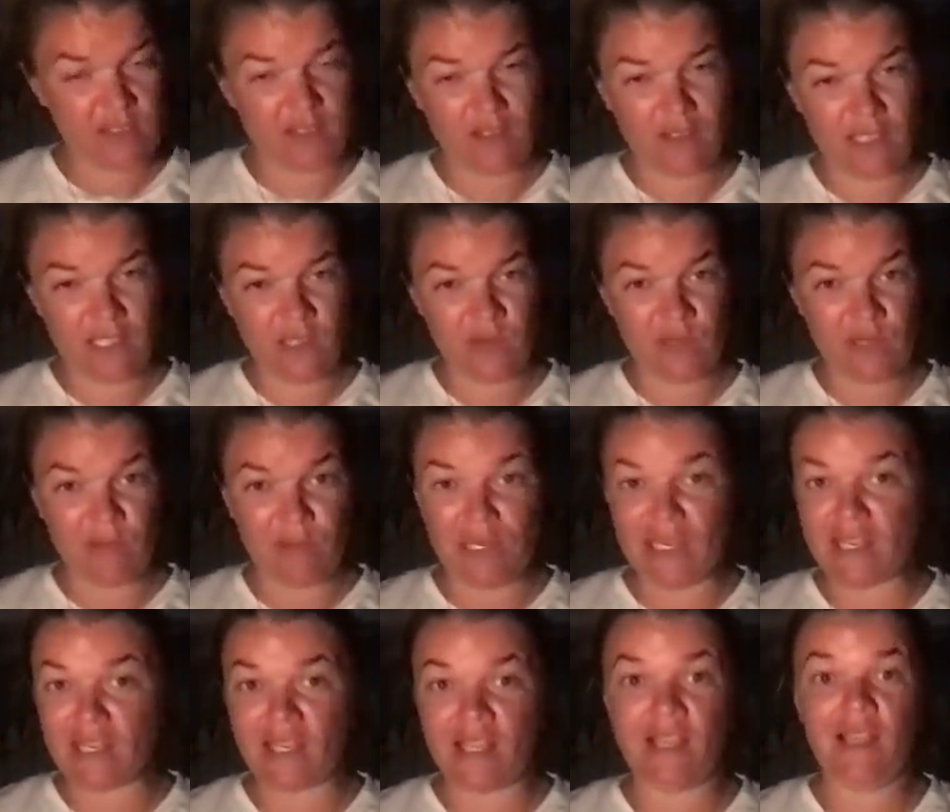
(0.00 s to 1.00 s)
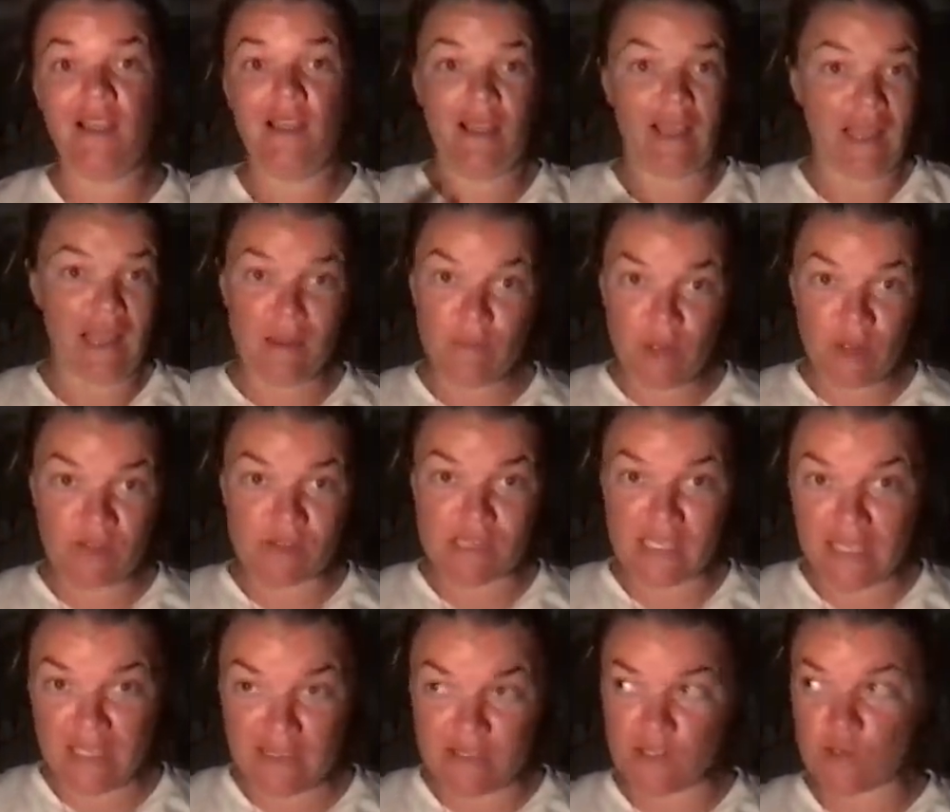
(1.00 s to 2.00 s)
on your way back. I'm
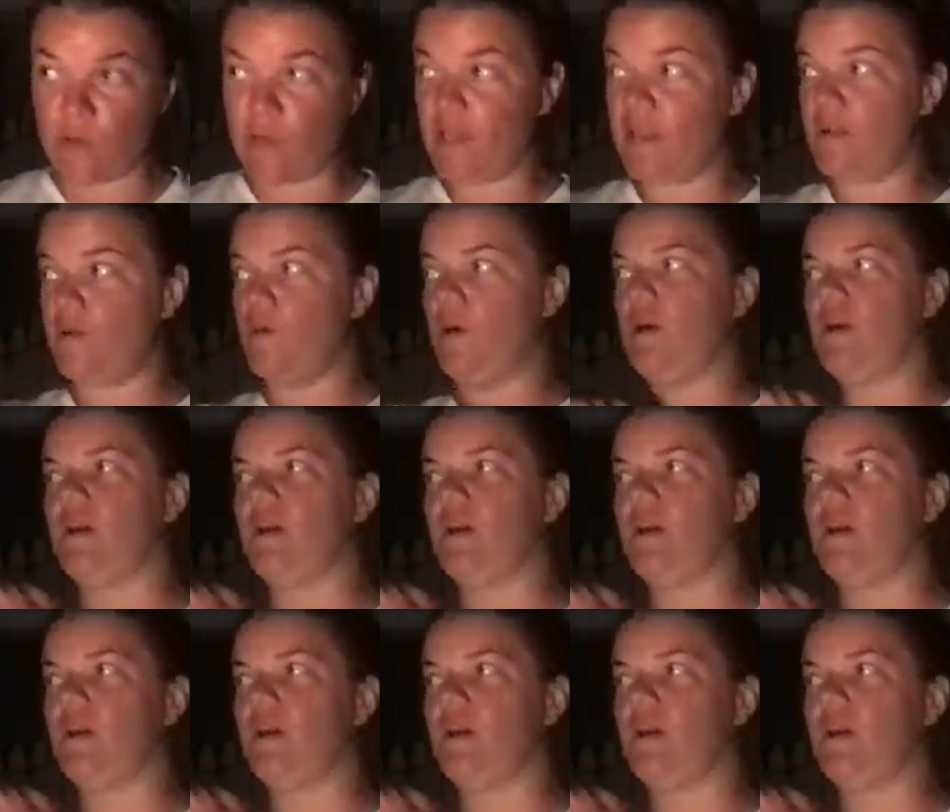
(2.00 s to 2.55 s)
outside, so I had to walk